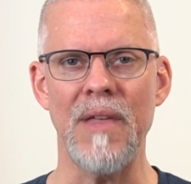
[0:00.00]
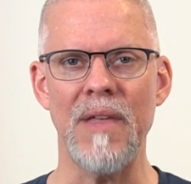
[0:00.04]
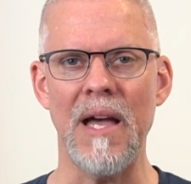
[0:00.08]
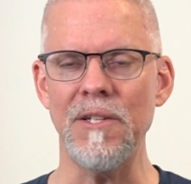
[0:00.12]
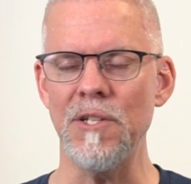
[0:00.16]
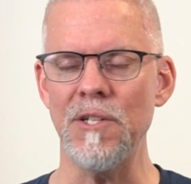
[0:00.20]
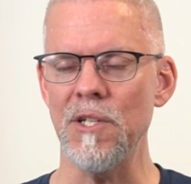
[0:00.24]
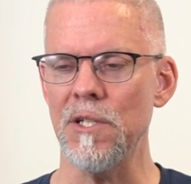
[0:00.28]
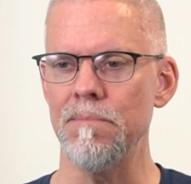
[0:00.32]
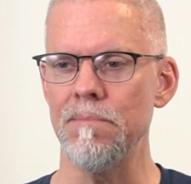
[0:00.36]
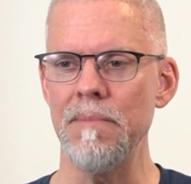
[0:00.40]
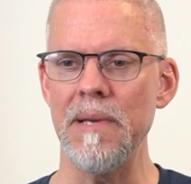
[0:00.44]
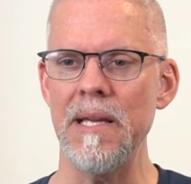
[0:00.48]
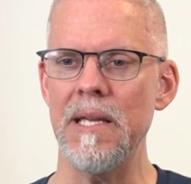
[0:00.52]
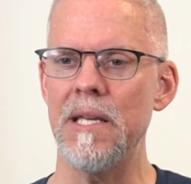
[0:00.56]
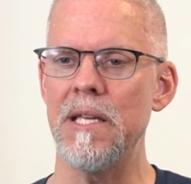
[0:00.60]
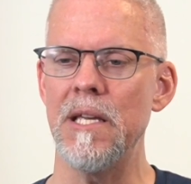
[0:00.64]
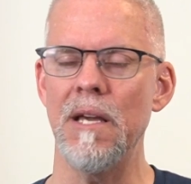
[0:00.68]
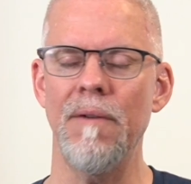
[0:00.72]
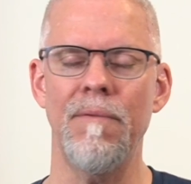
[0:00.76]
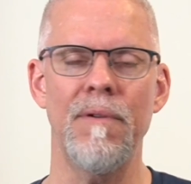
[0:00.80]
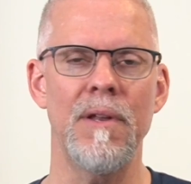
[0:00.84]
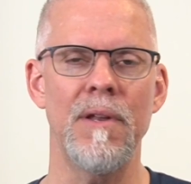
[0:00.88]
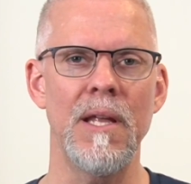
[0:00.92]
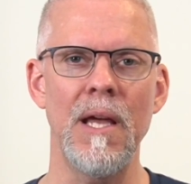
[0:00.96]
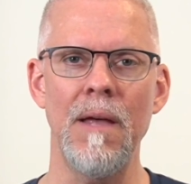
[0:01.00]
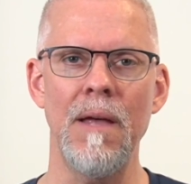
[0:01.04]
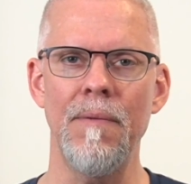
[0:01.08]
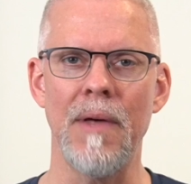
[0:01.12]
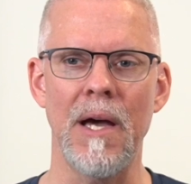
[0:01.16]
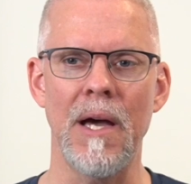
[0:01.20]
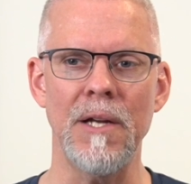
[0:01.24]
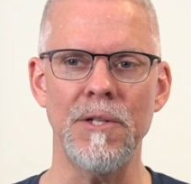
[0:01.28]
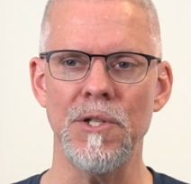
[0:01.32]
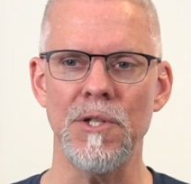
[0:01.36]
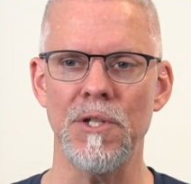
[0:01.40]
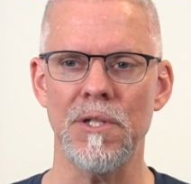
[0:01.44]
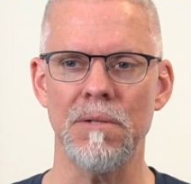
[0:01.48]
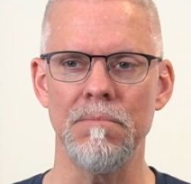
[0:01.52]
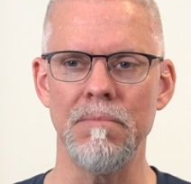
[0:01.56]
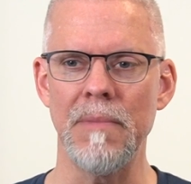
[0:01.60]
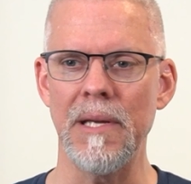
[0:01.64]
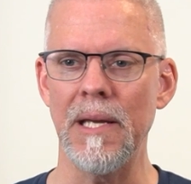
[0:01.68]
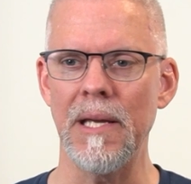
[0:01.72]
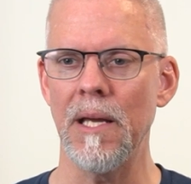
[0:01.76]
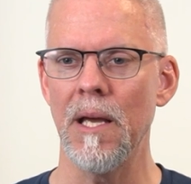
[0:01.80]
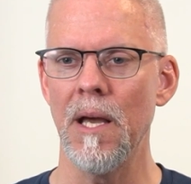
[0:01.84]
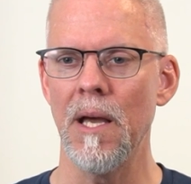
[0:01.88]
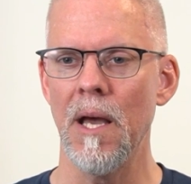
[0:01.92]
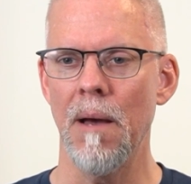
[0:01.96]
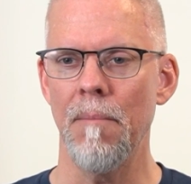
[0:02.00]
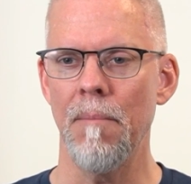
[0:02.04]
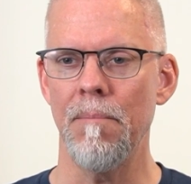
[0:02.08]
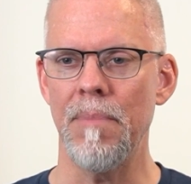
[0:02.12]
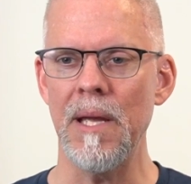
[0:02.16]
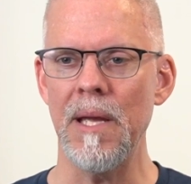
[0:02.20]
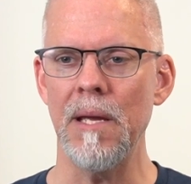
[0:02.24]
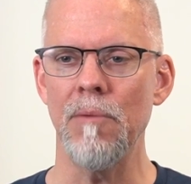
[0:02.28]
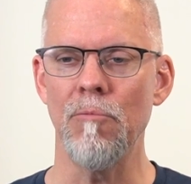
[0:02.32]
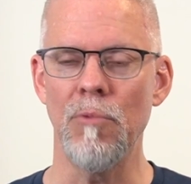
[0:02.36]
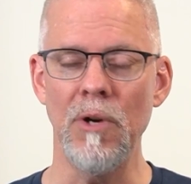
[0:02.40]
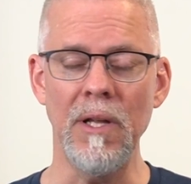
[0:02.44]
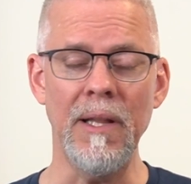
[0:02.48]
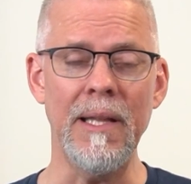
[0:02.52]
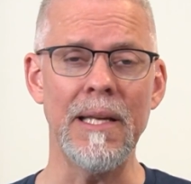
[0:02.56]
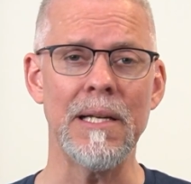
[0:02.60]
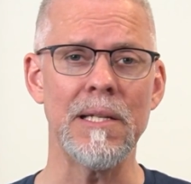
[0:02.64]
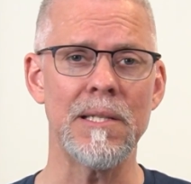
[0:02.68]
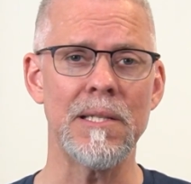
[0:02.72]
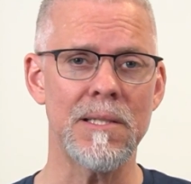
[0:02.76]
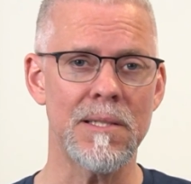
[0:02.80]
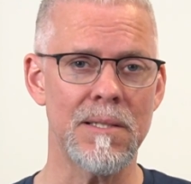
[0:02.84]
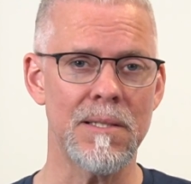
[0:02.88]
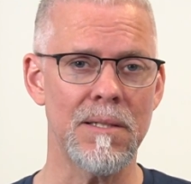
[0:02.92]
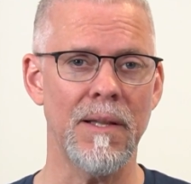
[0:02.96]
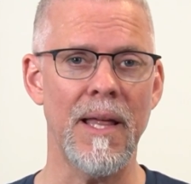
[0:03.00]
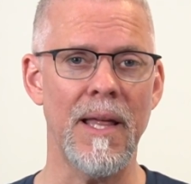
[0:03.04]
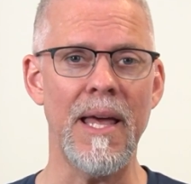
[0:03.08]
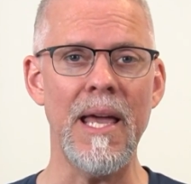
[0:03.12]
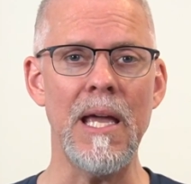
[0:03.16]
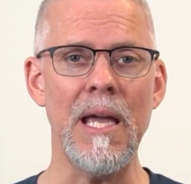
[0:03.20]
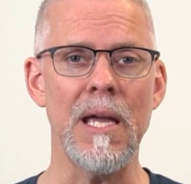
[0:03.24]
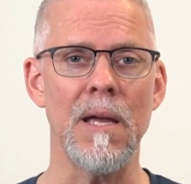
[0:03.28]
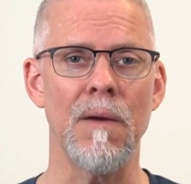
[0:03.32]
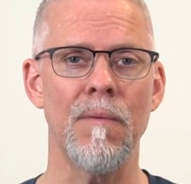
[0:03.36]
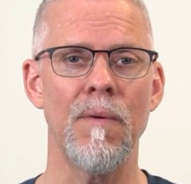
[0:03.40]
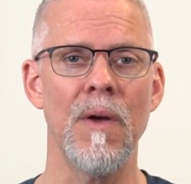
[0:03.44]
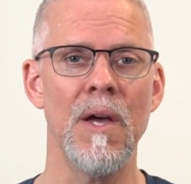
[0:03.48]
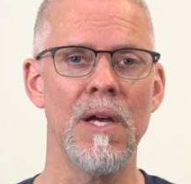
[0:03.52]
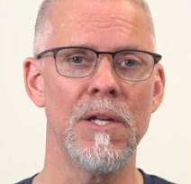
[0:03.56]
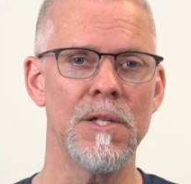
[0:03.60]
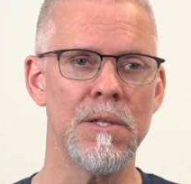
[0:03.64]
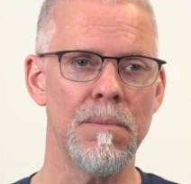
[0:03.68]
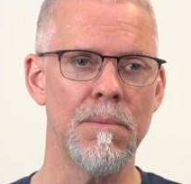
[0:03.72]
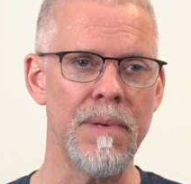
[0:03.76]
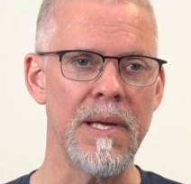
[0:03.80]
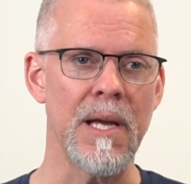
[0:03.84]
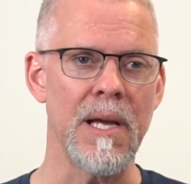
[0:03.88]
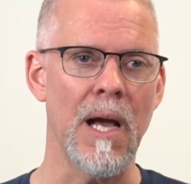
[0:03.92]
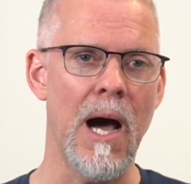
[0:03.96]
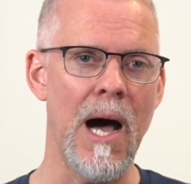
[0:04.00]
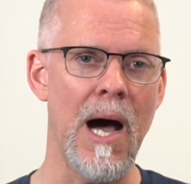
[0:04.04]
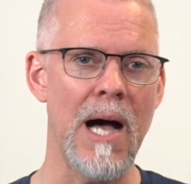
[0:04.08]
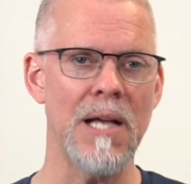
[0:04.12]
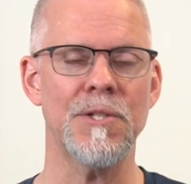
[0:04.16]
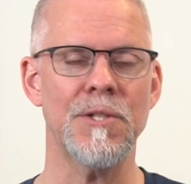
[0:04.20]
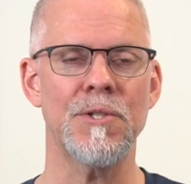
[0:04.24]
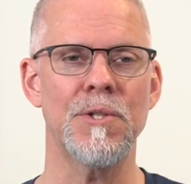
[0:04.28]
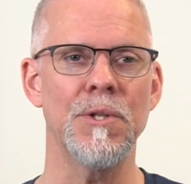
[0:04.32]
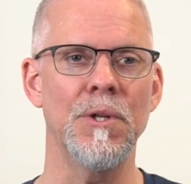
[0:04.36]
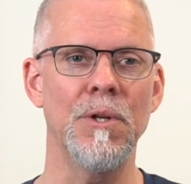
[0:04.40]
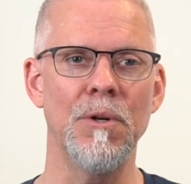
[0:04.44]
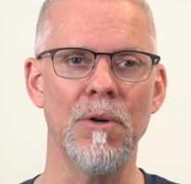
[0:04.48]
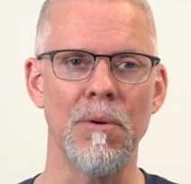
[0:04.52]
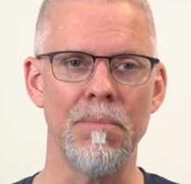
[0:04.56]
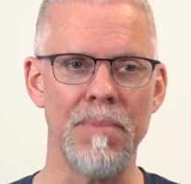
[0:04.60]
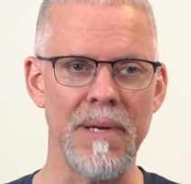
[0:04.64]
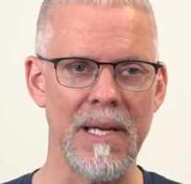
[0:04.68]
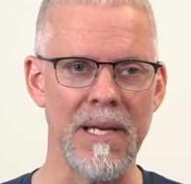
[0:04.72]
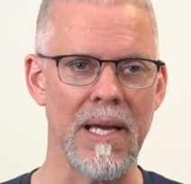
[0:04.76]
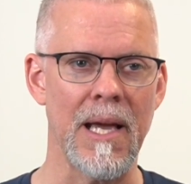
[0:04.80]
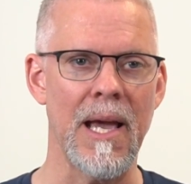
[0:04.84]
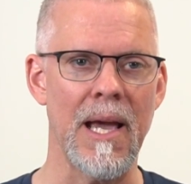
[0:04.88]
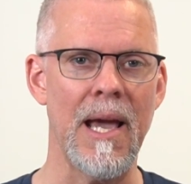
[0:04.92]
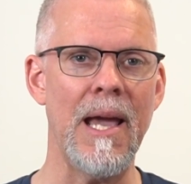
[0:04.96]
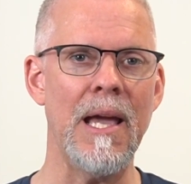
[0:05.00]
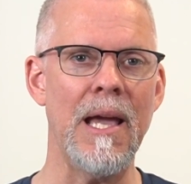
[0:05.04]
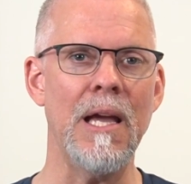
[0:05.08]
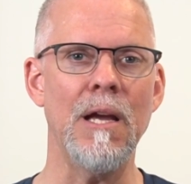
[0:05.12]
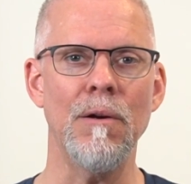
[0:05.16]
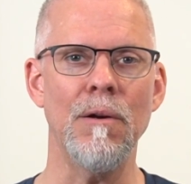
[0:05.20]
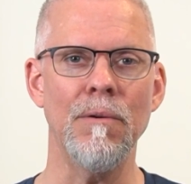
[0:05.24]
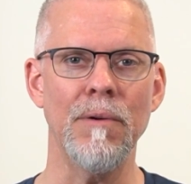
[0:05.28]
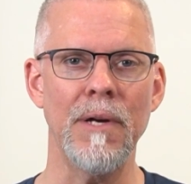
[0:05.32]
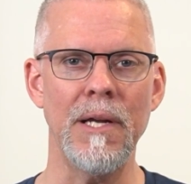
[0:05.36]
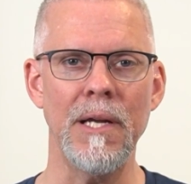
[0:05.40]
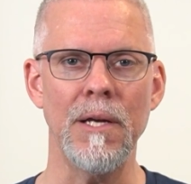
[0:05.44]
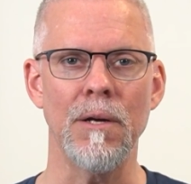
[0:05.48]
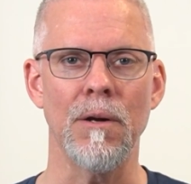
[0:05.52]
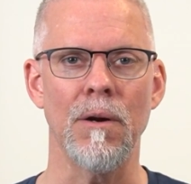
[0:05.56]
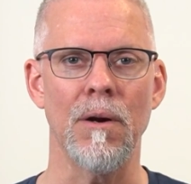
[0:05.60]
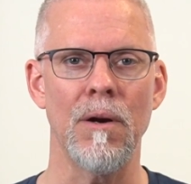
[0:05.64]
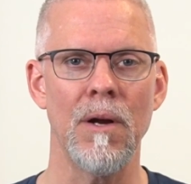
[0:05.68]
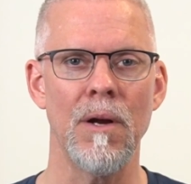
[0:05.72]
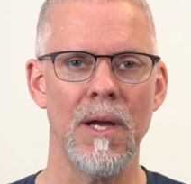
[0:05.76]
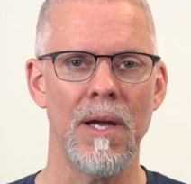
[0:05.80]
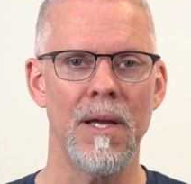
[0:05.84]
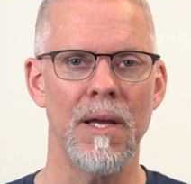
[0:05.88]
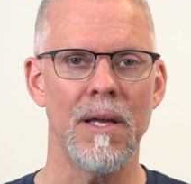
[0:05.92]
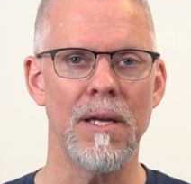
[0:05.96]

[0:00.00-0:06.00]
That's just me giving in. That's just me being really a slave to being hostile or being angry or,